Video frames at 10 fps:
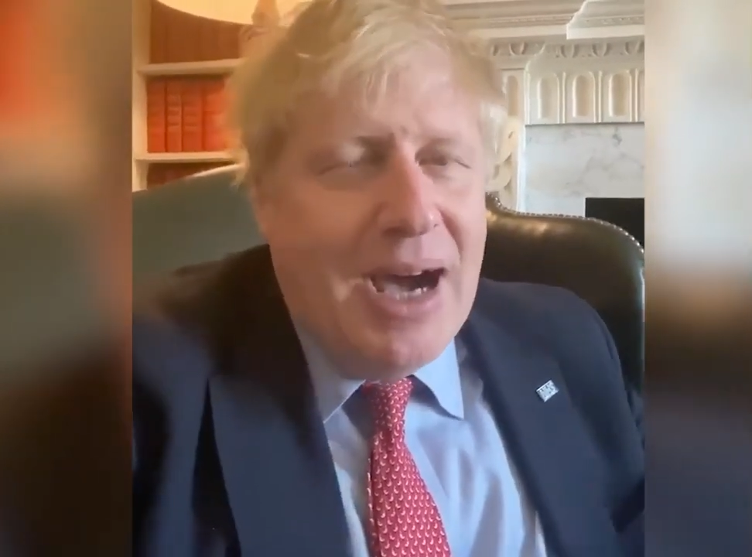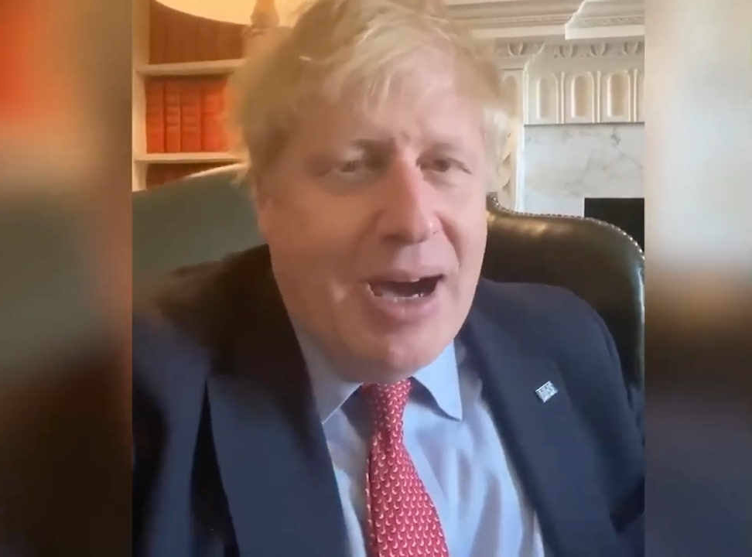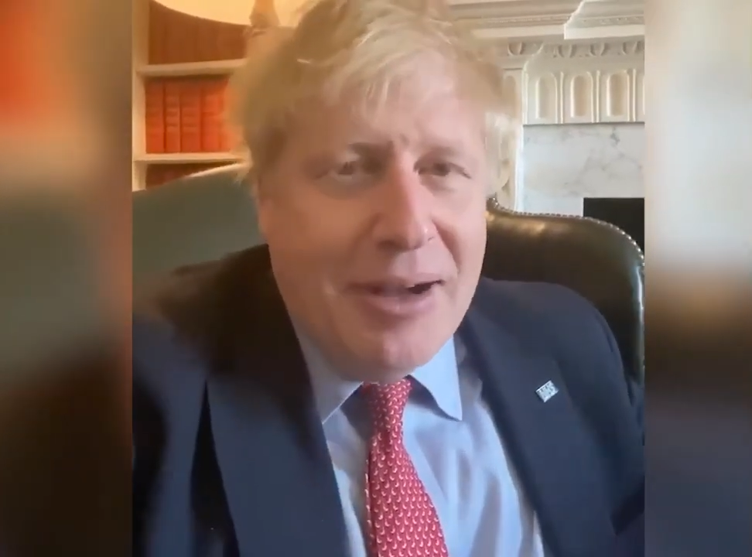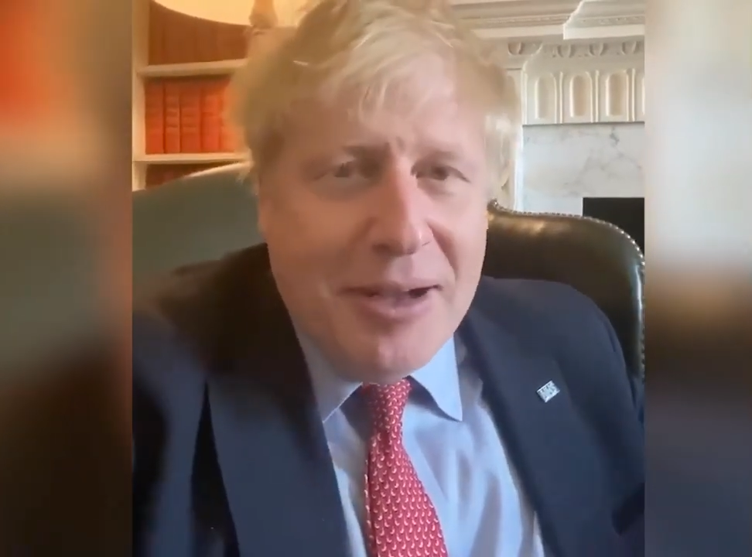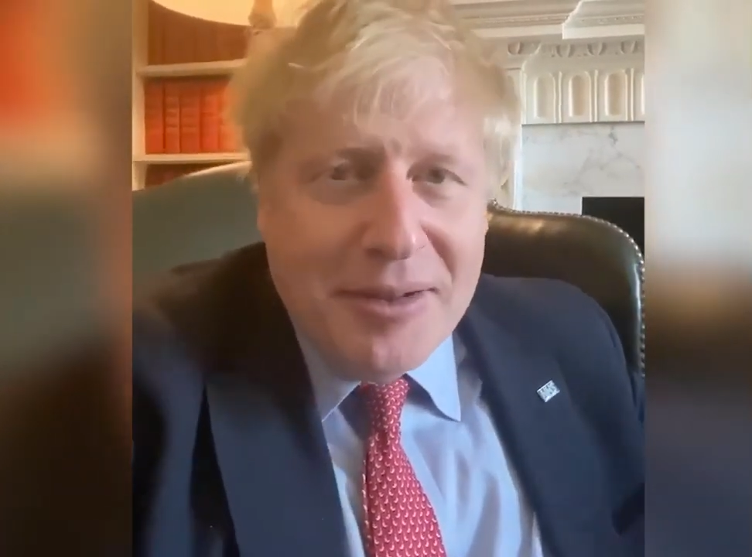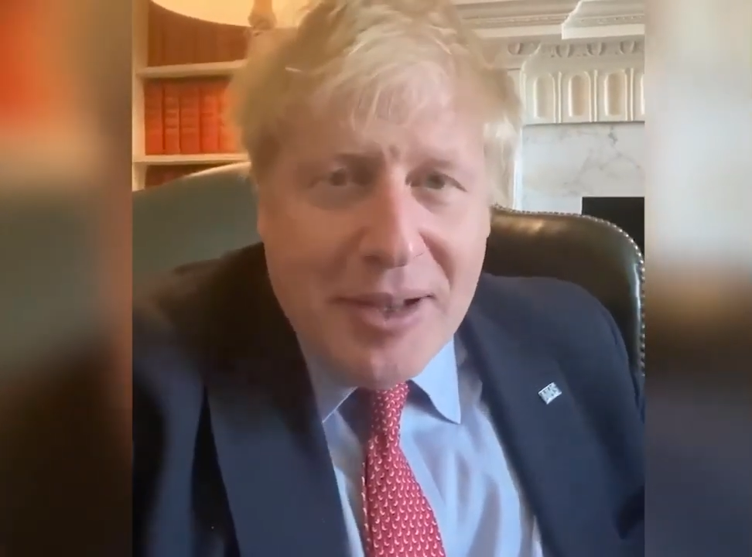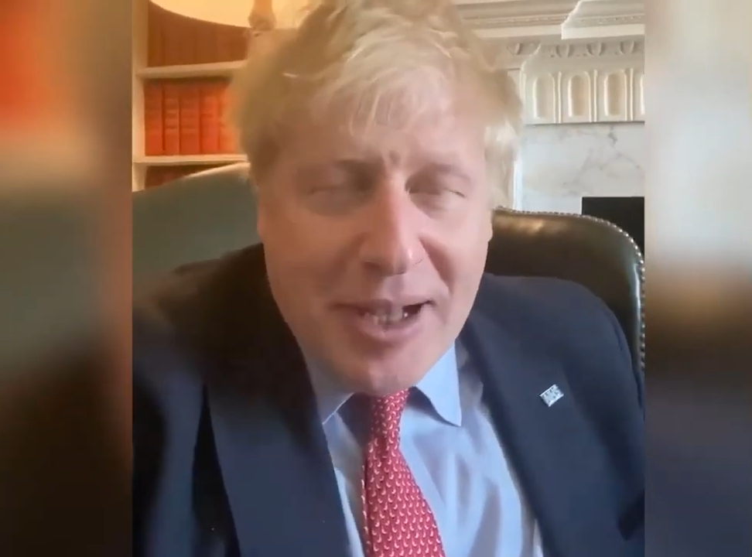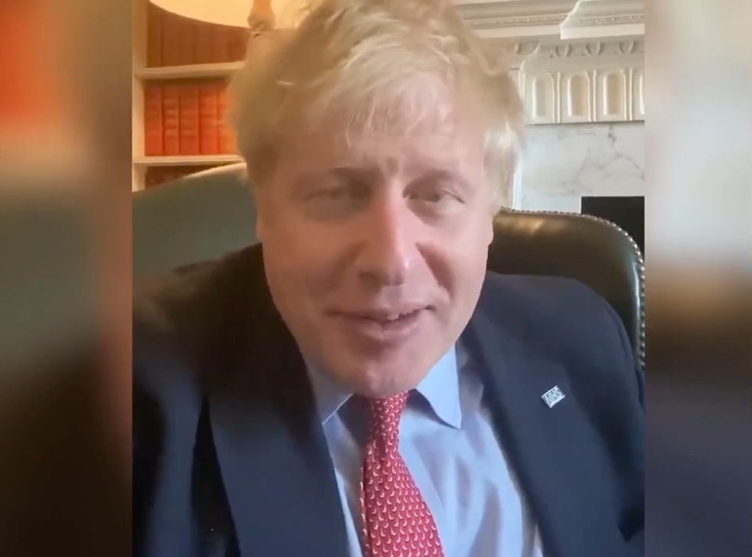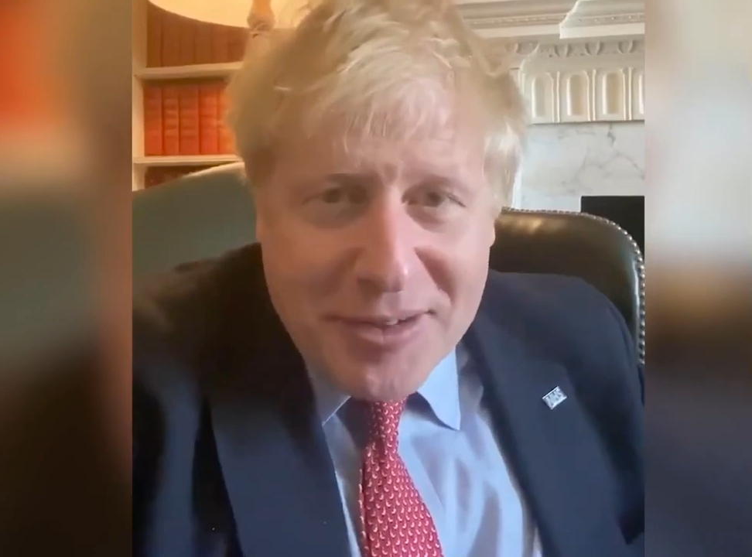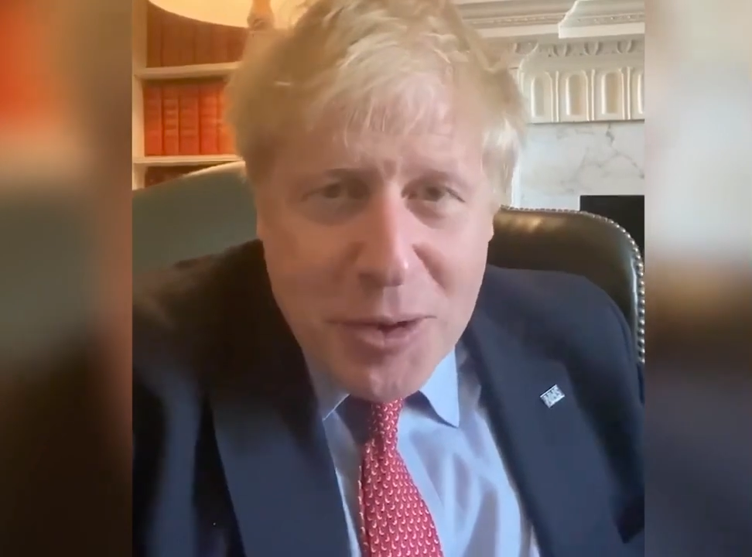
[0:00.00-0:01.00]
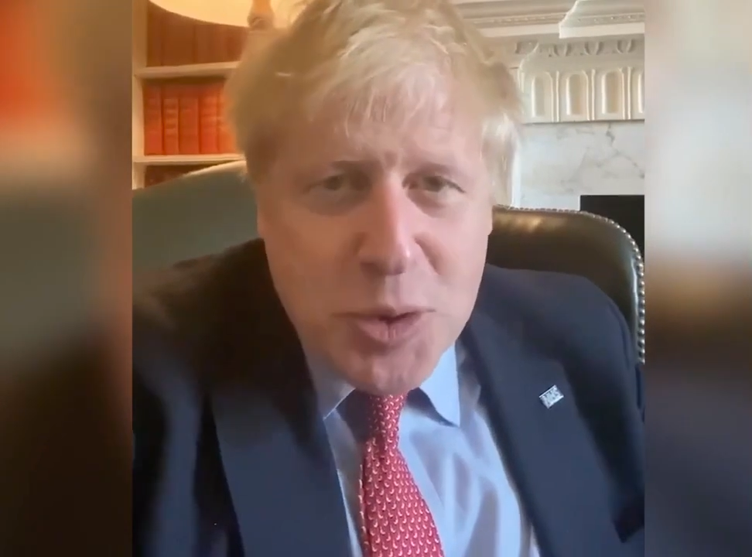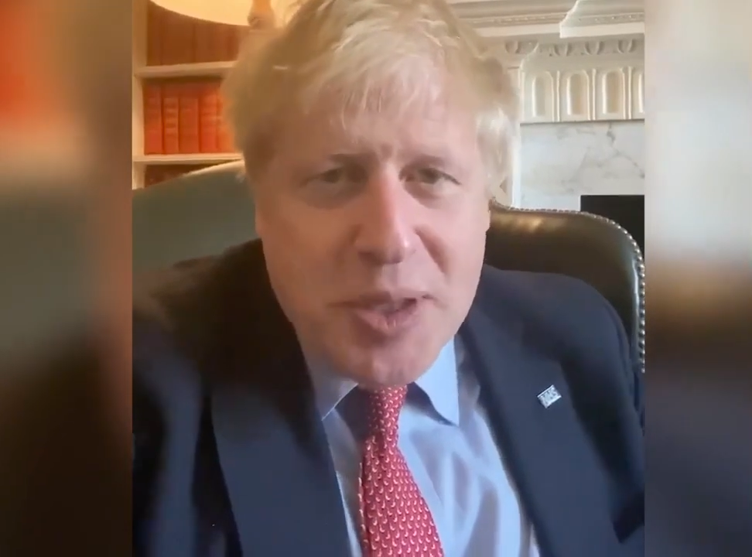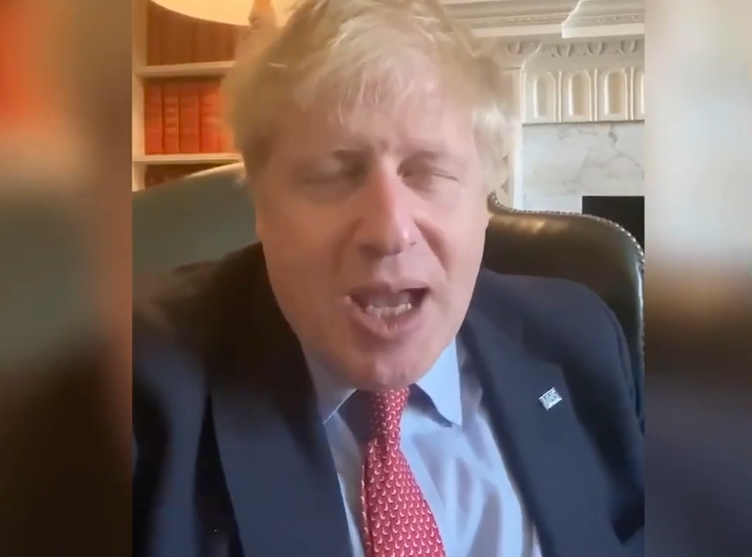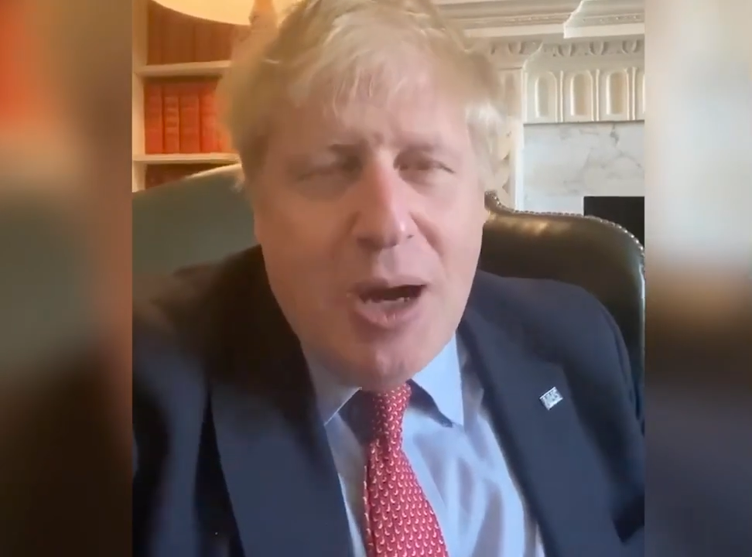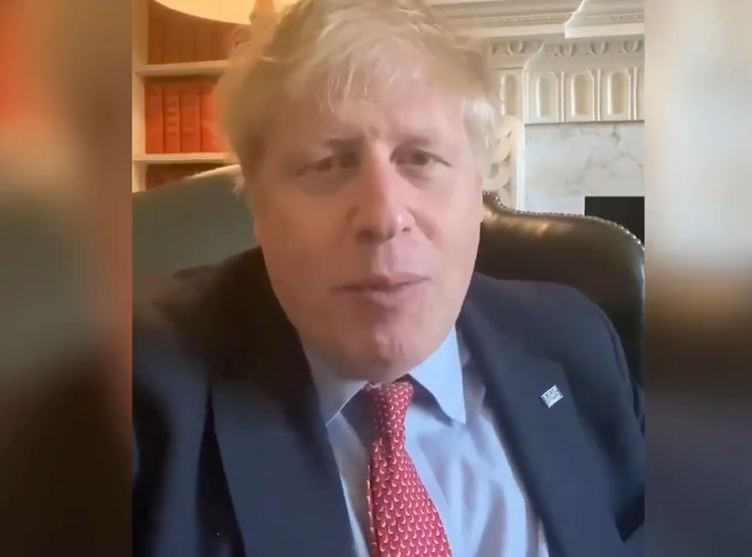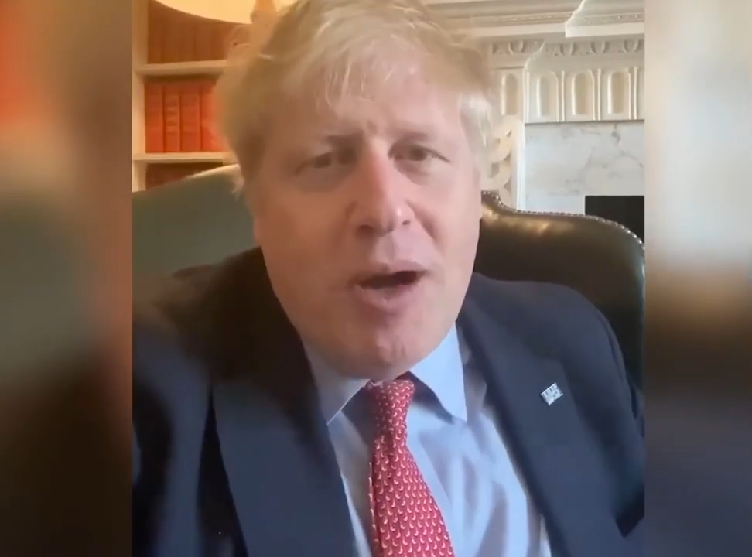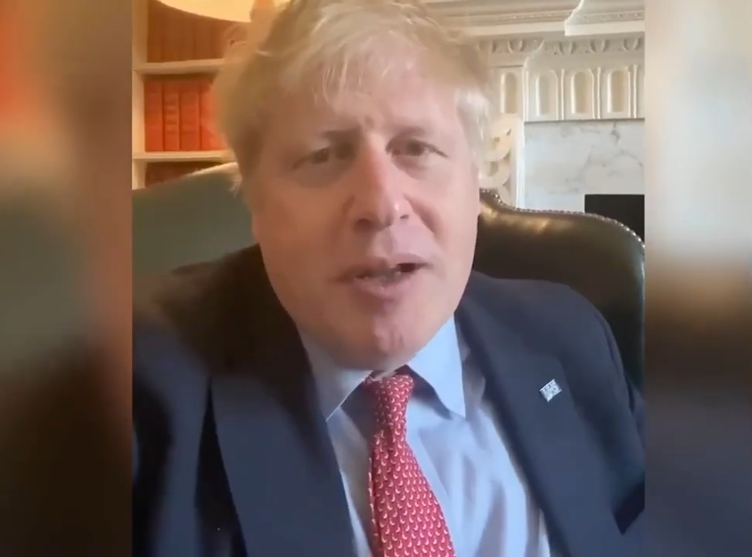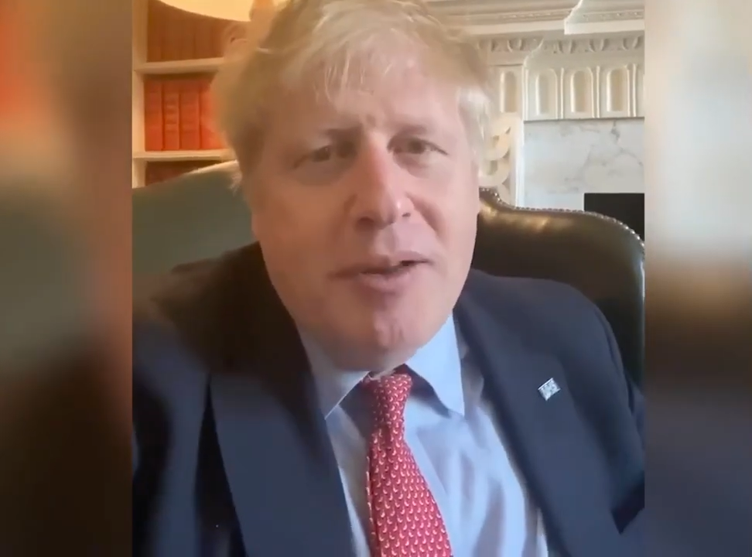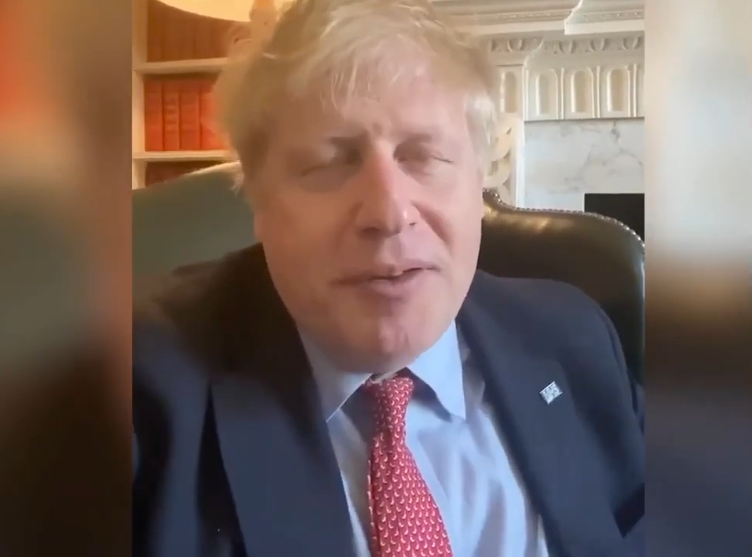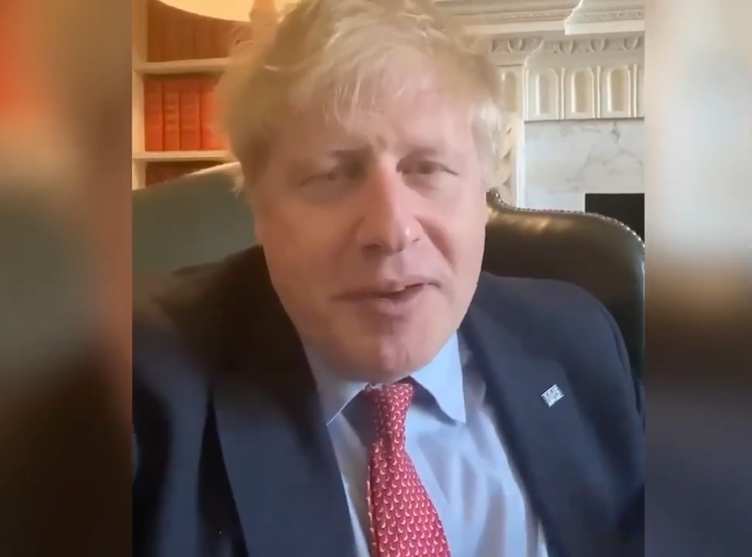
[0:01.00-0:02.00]
our social care
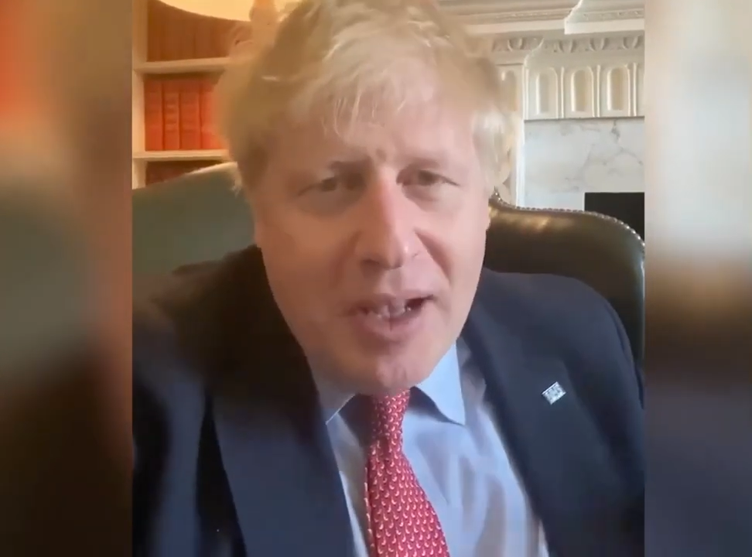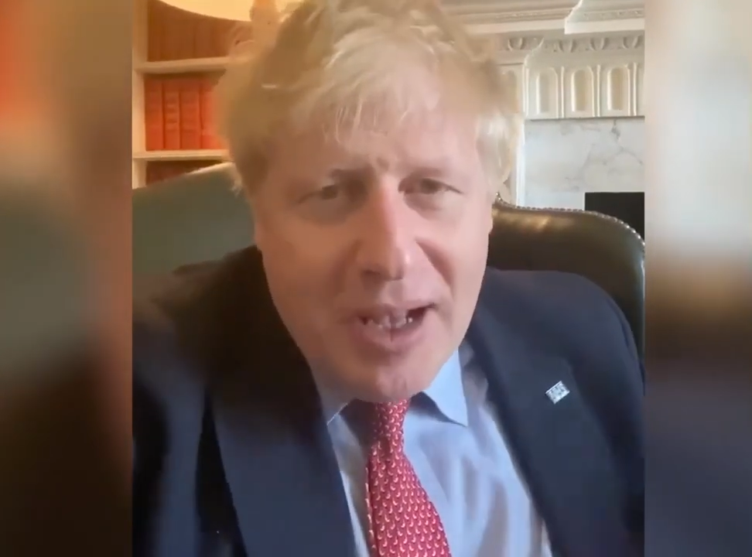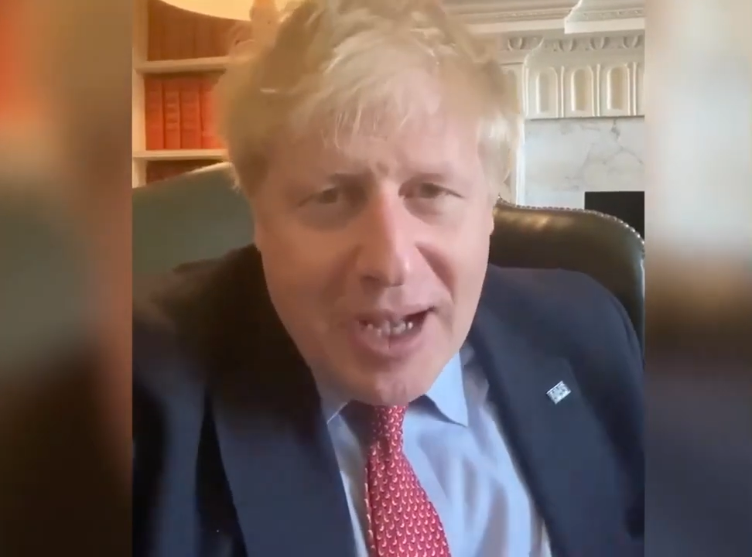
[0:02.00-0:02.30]
workers,